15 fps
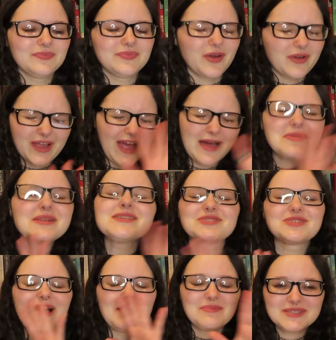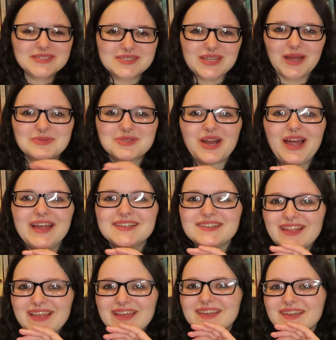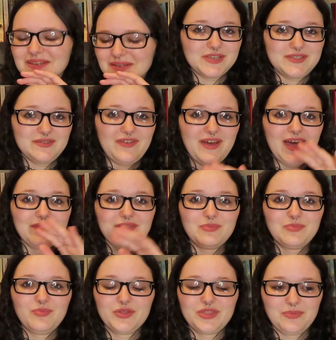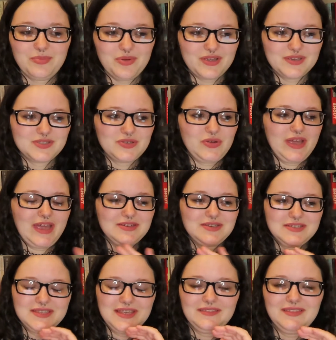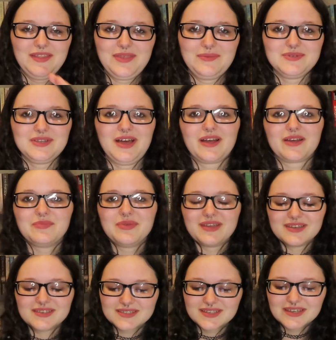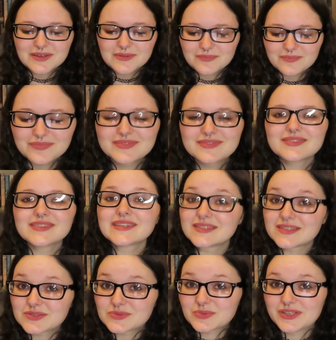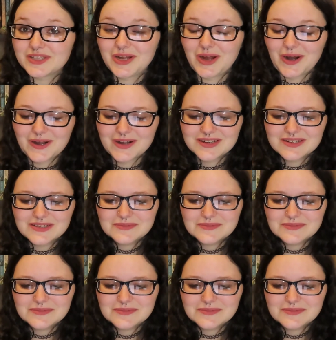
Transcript: Okay, I'm gonna stop trying to like justify what the book is doing and just like let them talk, because like this is really hard.